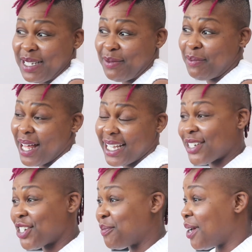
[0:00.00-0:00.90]
to be Black
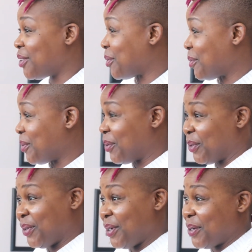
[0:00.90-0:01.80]
History Month. Ooh,
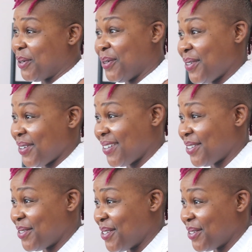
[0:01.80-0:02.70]
who
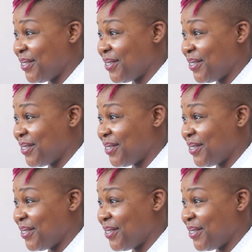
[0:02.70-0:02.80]
knew?